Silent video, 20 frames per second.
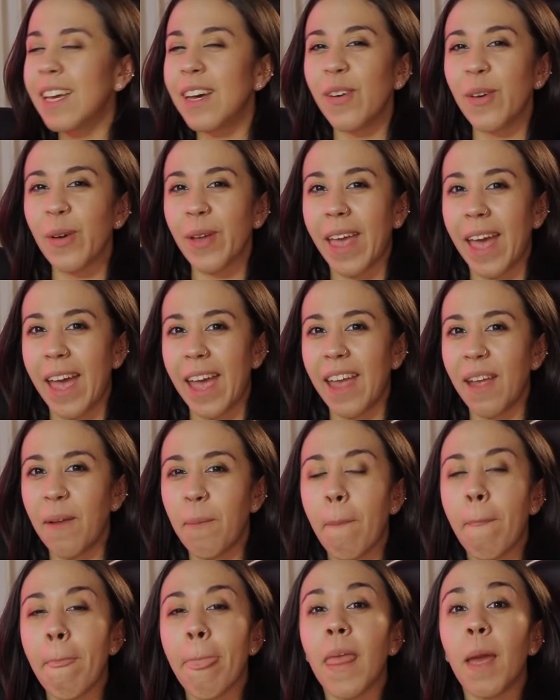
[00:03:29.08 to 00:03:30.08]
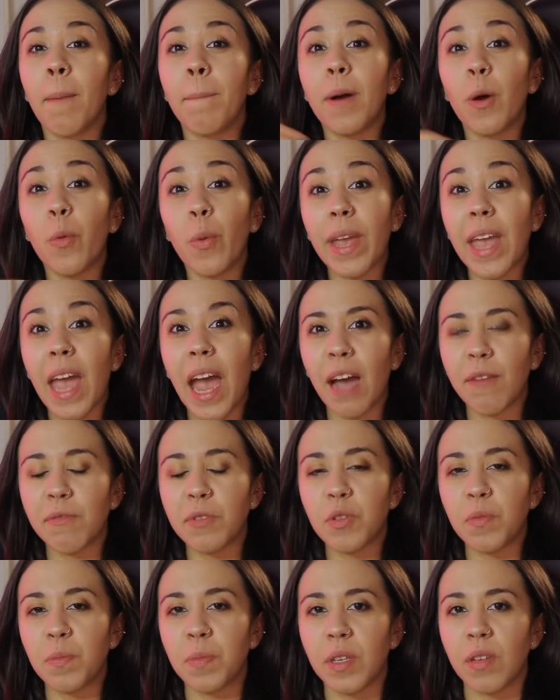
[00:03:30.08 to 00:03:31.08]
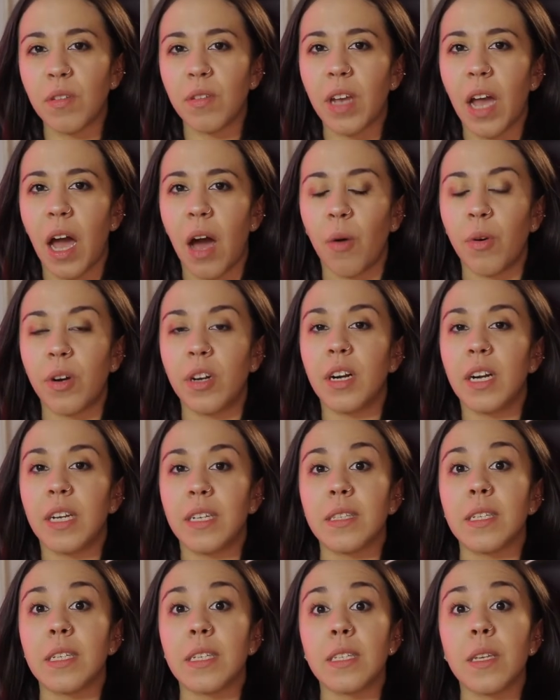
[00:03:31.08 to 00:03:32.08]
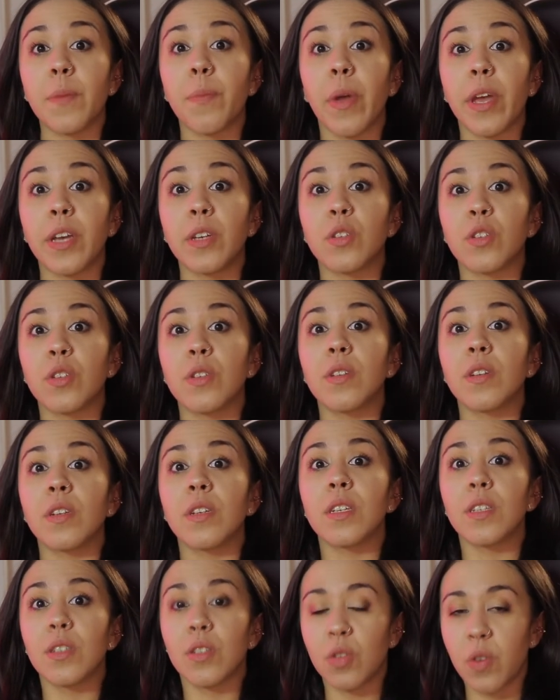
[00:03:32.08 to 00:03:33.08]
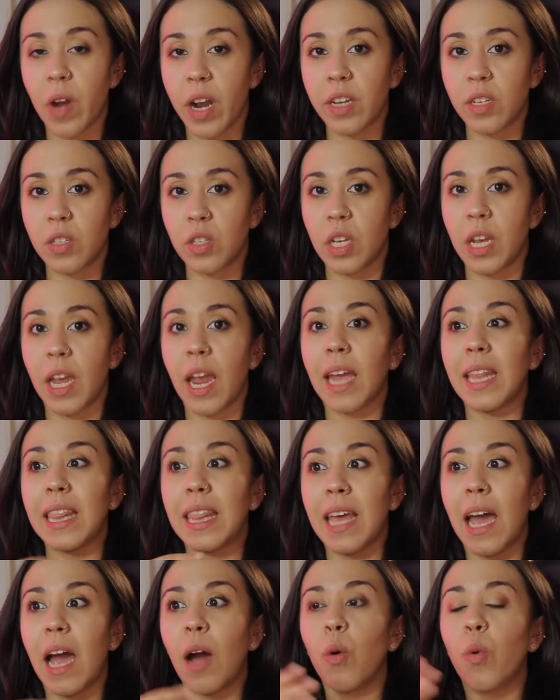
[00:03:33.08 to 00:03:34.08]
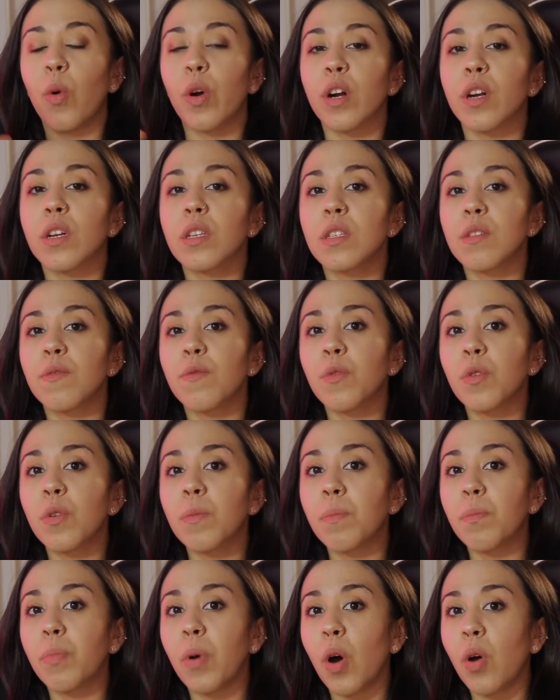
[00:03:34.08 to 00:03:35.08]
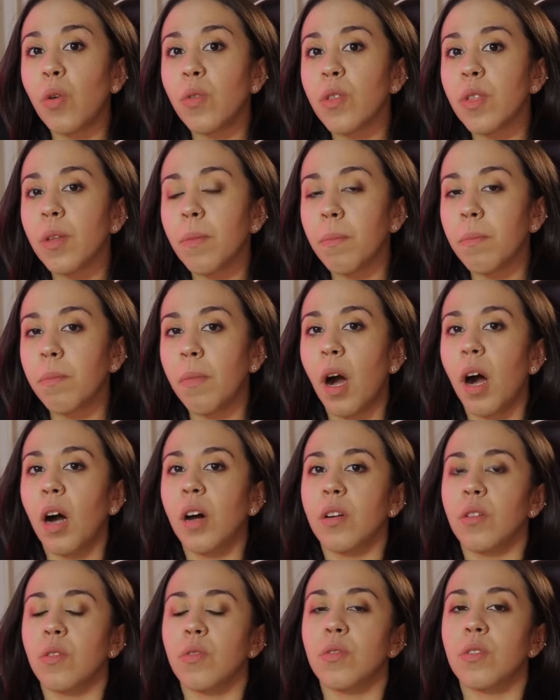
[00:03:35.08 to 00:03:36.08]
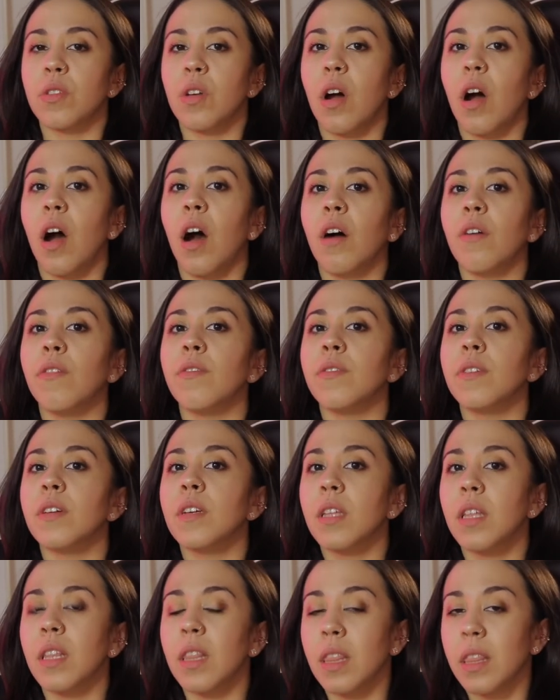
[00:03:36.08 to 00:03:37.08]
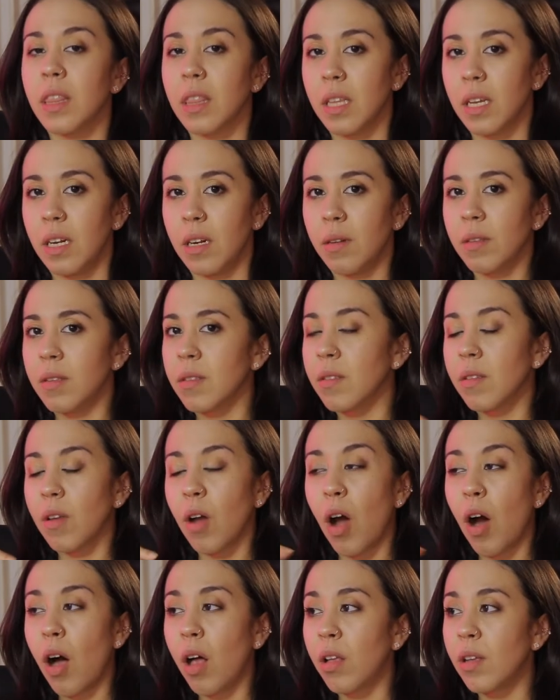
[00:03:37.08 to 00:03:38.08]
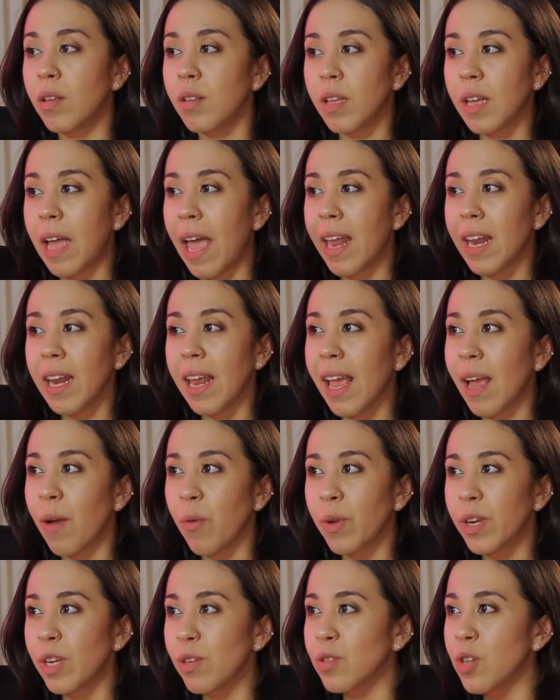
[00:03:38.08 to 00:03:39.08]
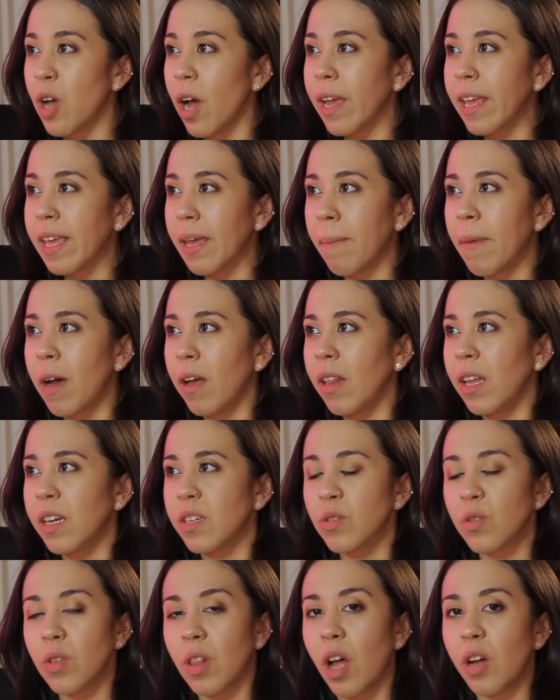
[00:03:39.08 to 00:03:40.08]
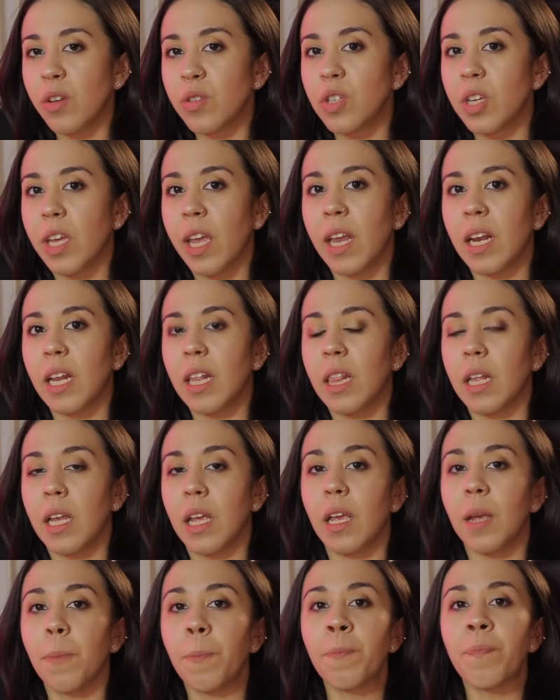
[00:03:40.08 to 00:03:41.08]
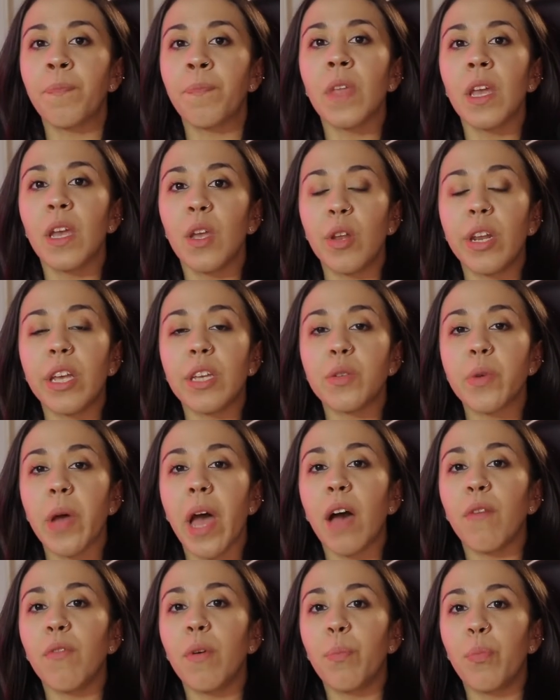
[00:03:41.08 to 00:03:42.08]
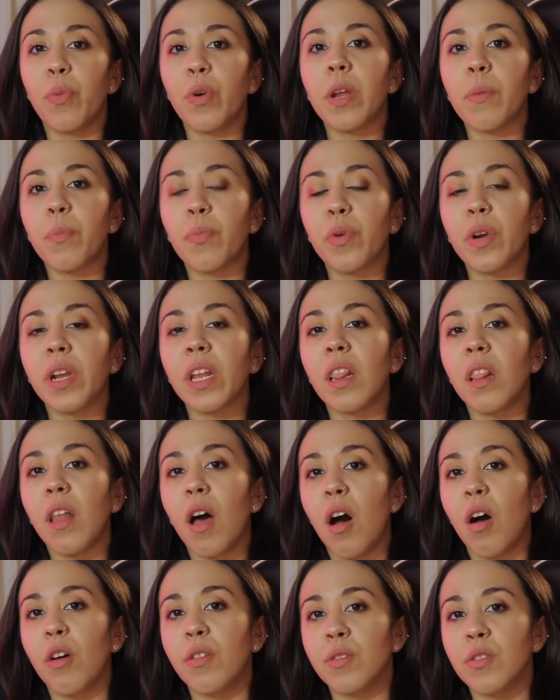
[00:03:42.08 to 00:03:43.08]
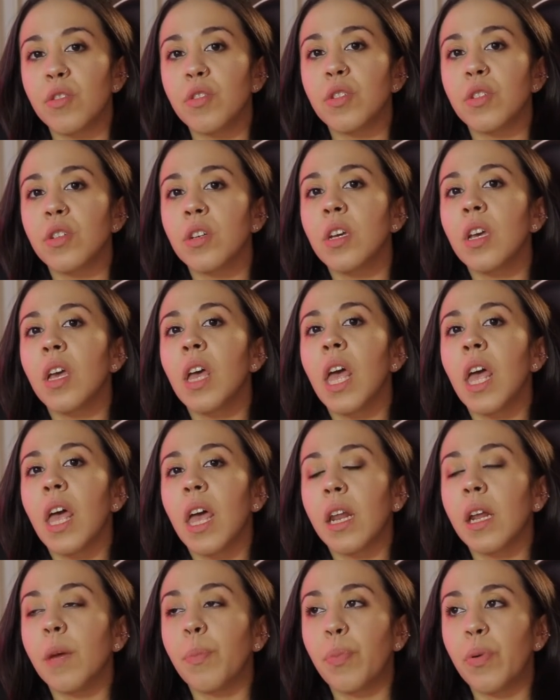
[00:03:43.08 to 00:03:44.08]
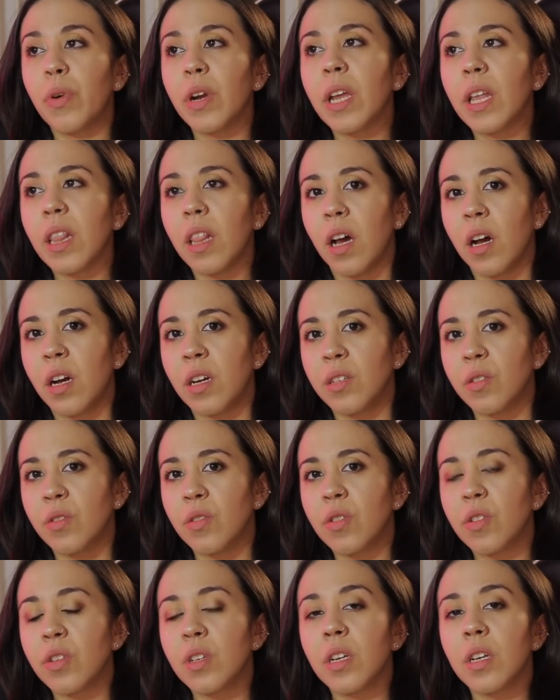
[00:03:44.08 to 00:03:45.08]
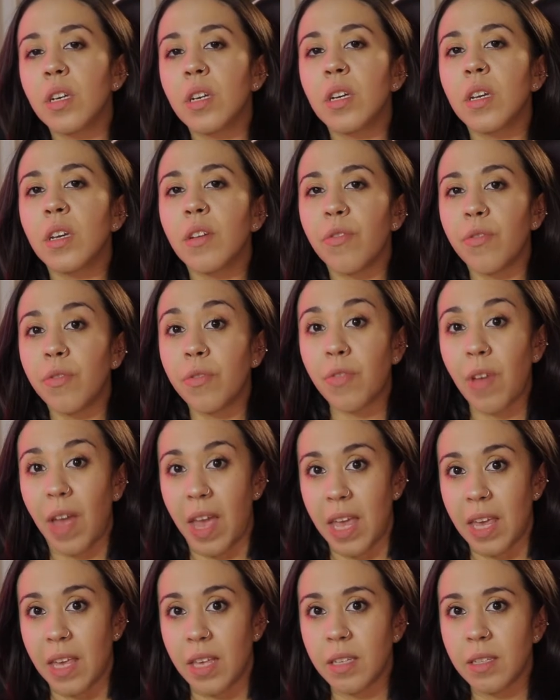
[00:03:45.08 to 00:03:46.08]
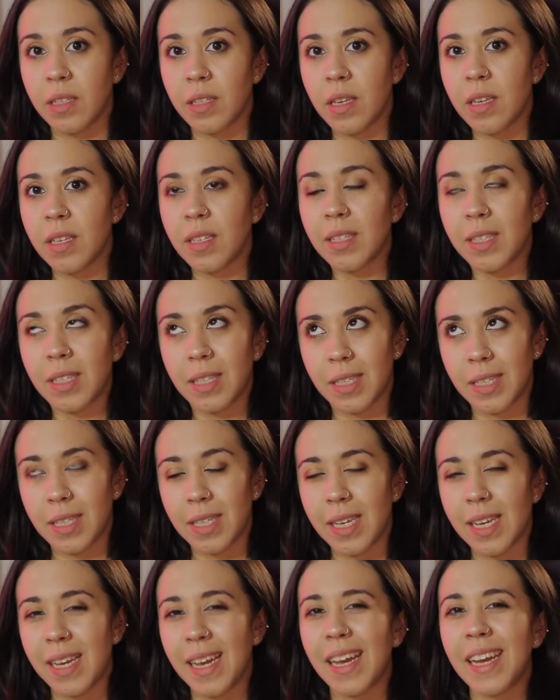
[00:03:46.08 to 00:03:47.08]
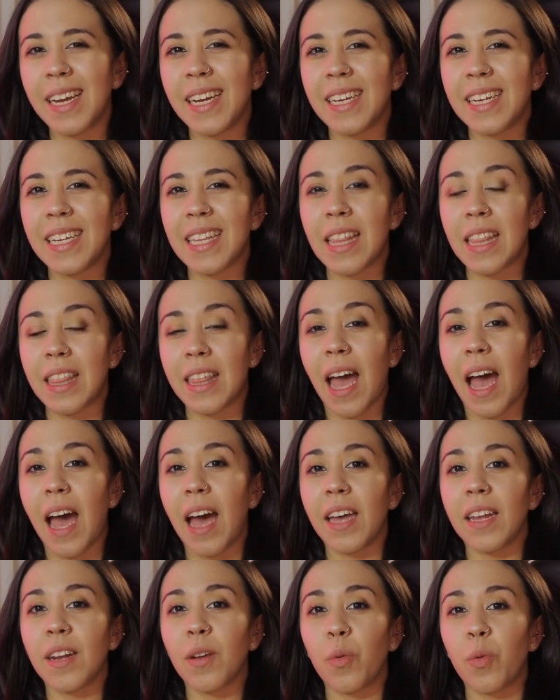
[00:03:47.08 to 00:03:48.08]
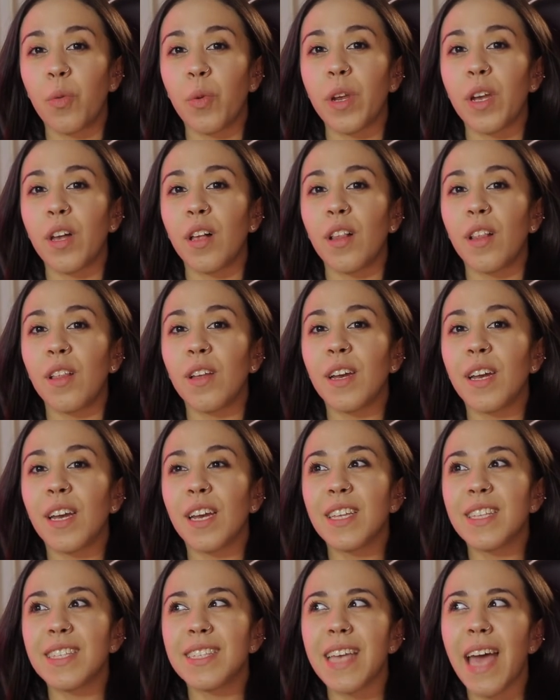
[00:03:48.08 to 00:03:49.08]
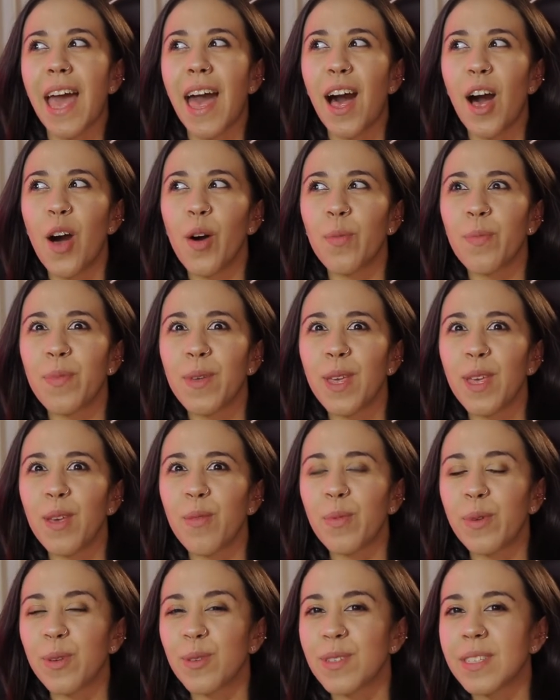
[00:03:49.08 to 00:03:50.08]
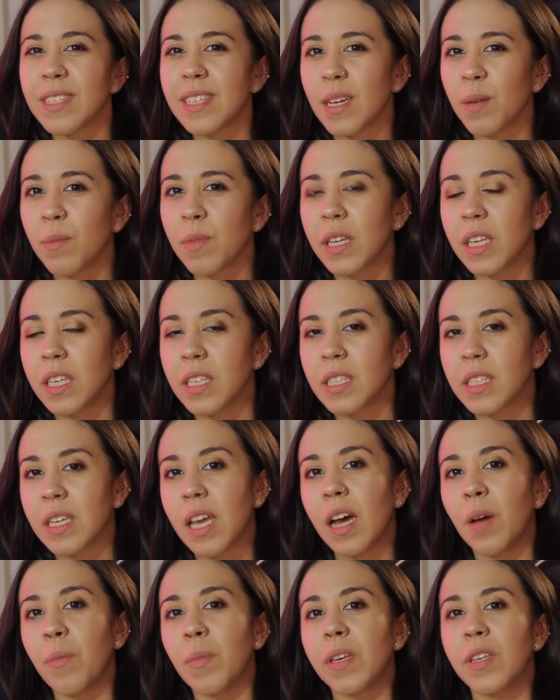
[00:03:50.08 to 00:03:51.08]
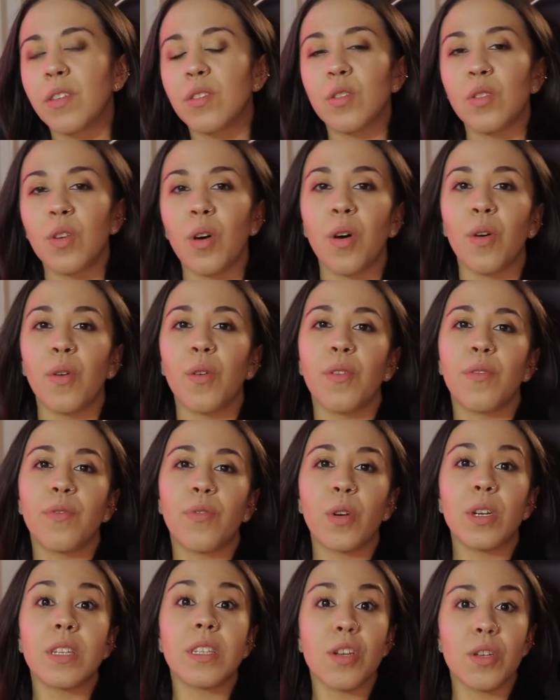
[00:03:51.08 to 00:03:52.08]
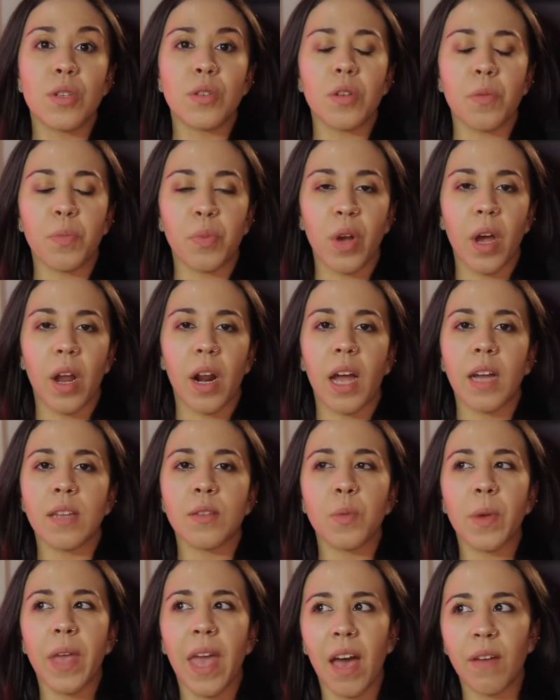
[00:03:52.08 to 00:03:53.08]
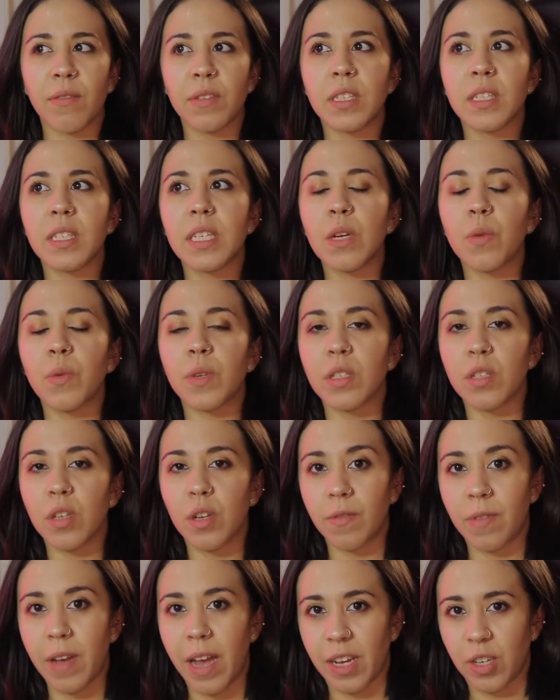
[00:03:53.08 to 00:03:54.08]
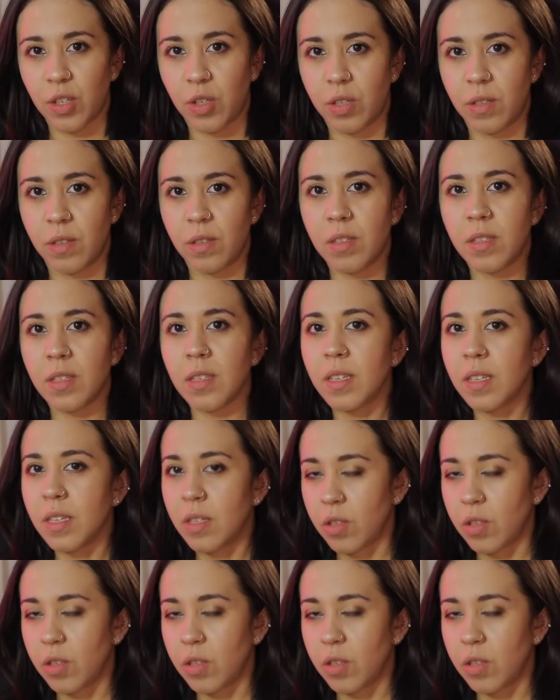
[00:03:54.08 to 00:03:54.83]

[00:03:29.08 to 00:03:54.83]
Okay, but we have to build our anticipation strategy, and that works for both models of the all. And, and when you're talking about launching anything, you need to have a pre pre launch and a pre launch phases that will tell people something is coming. So for digital products, we have a sequence of actions.